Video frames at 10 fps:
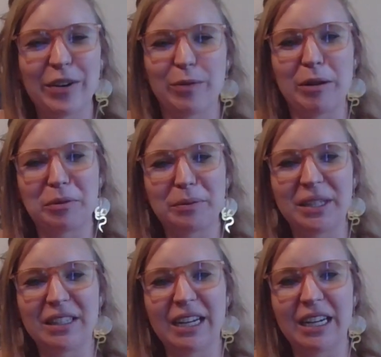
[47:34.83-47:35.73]
I remember
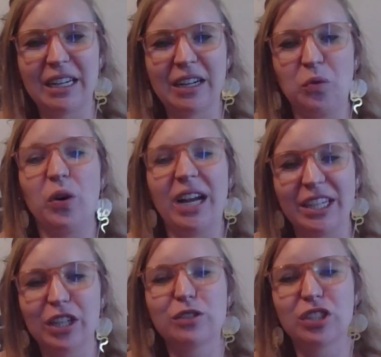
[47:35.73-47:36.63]
being like, Well, I
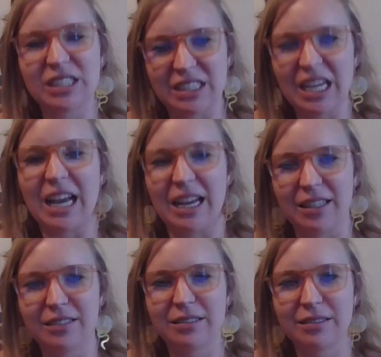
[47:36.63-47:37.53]
know she's
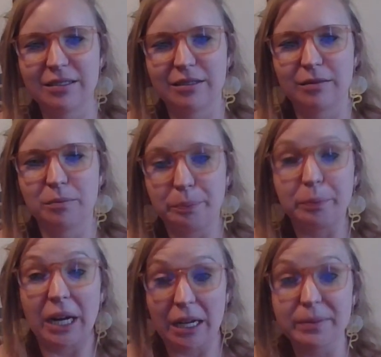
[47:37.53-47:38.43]
dead
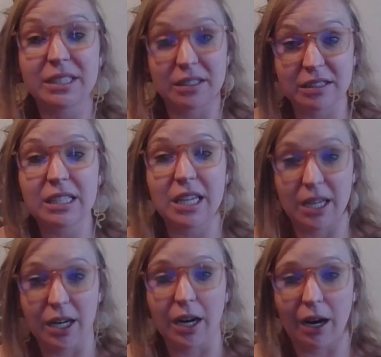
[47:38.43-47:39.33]
but I'm still
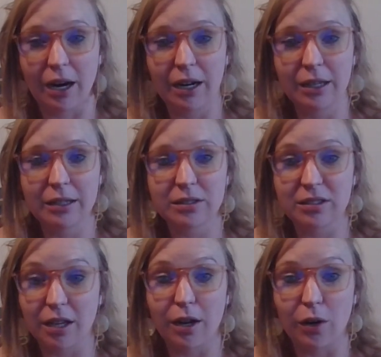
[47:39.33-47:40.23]
seeing her.
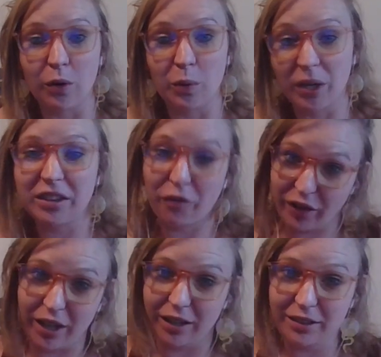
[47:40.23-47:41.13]
So what the
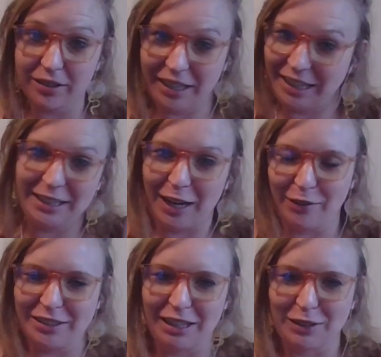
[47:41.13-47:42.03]
fuck? And I
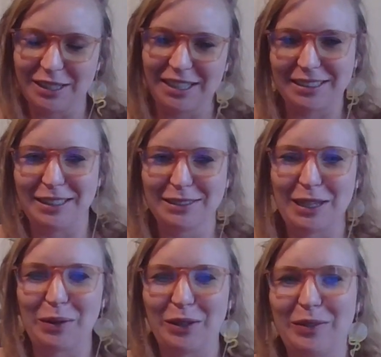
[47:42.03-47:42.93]
obviously I was sick, so I didn't
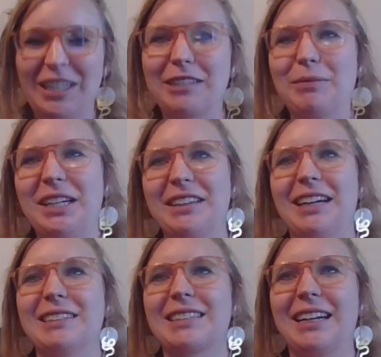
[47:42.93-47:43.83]
say what the fuck, but
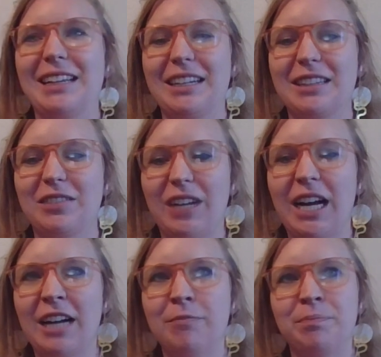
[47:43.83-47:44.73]
that was kind of like the
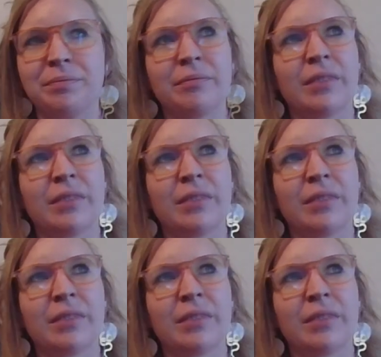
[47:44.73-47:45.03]
vibe.